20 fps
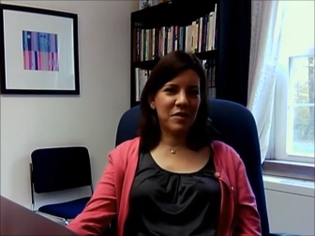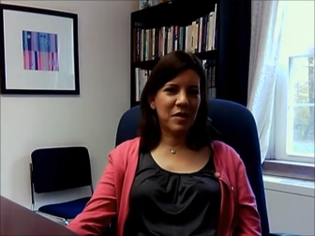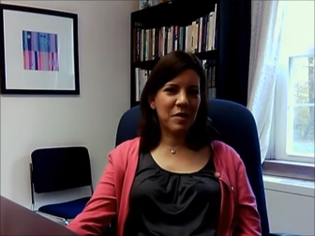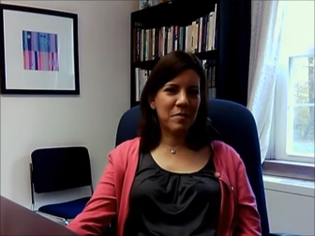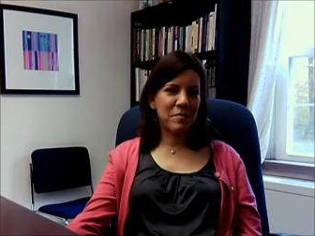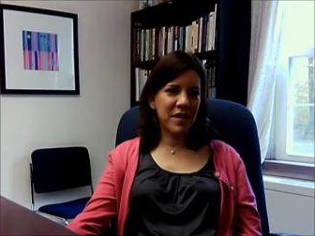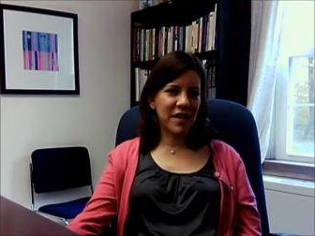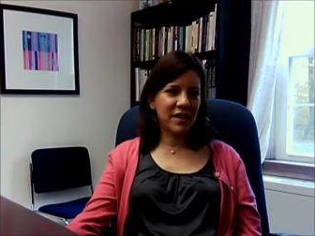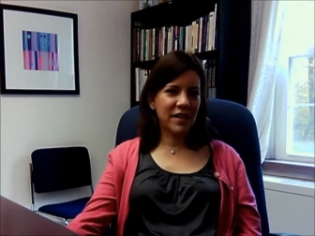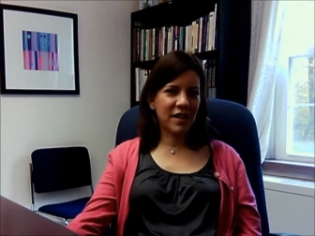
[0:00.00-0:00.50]
a
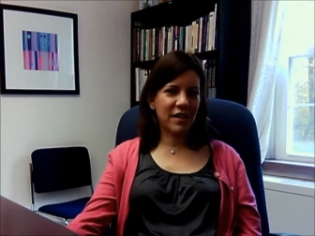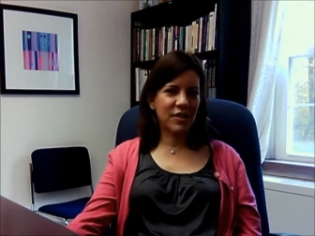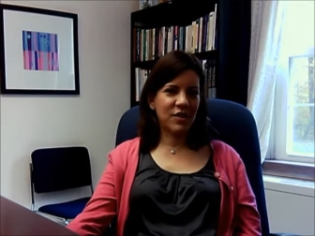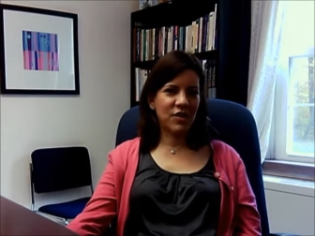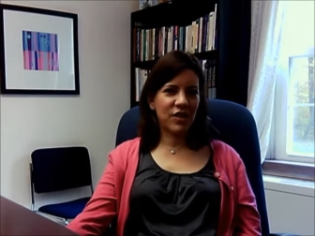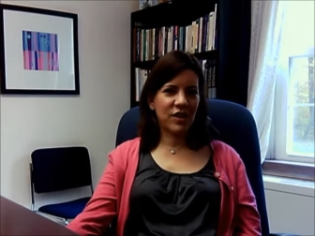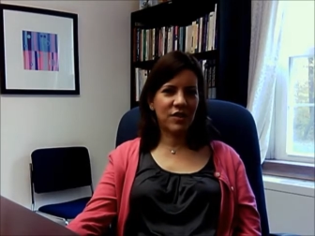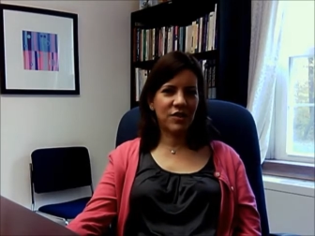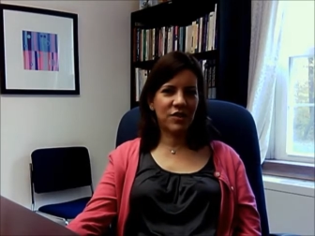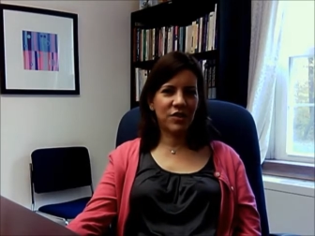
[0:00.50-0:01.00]
basic
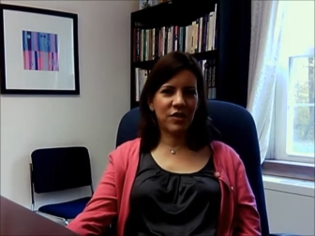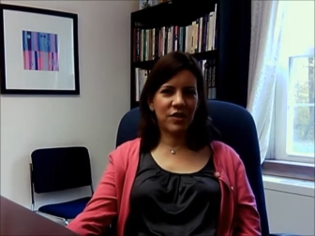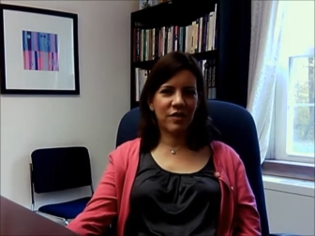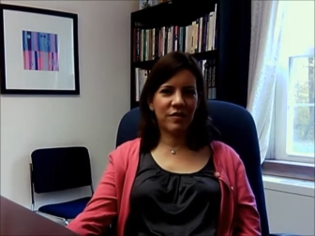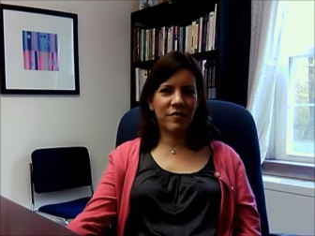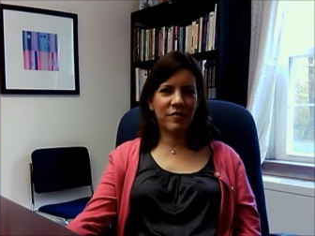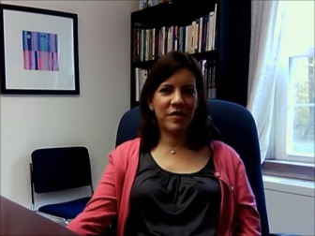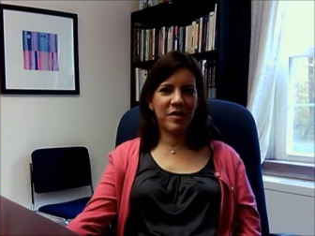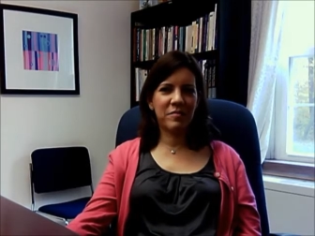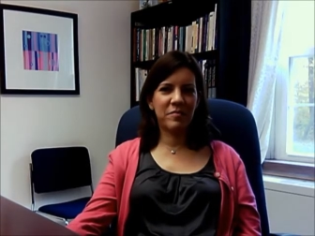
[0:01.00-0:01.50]
education
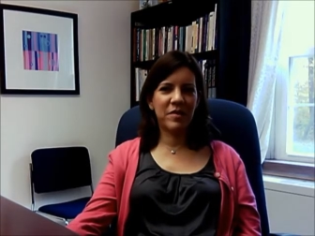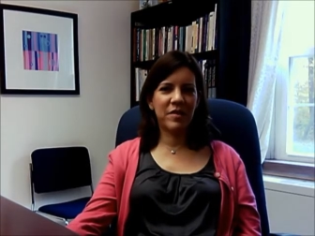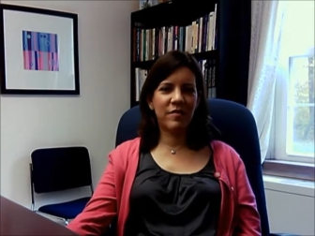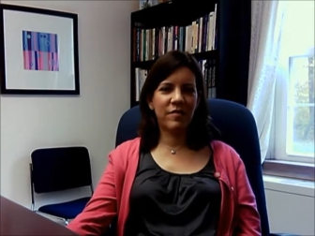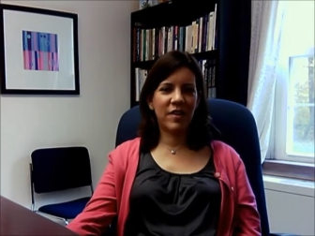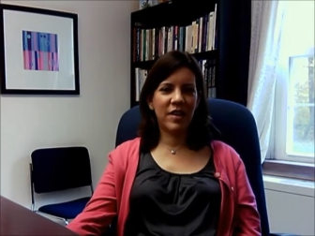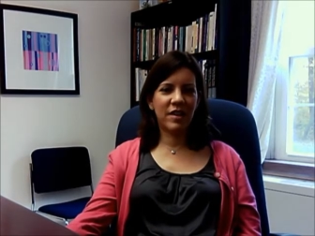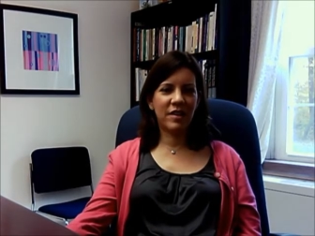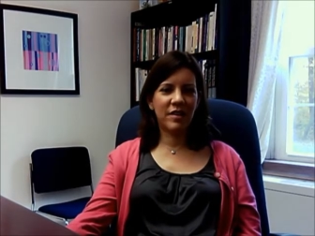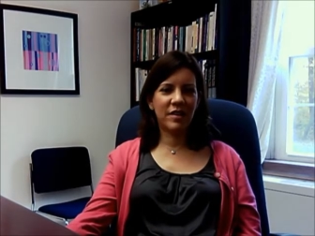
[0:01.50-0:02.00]
on family
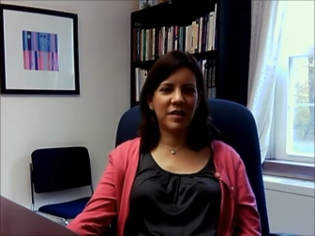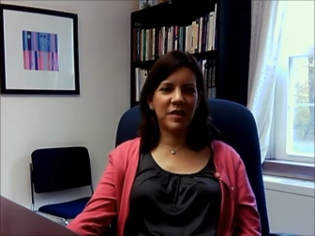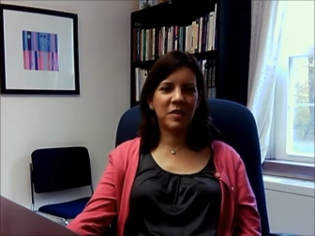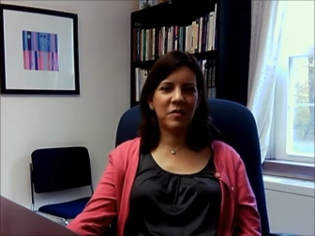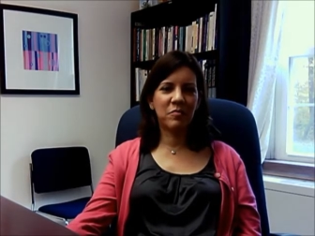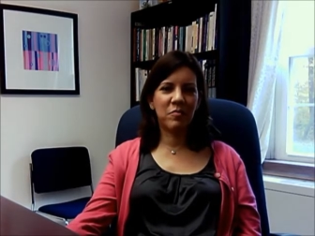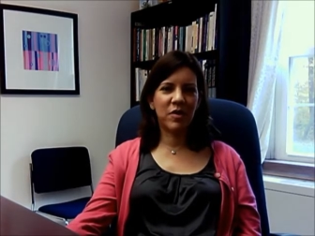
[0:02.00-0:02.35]
violence,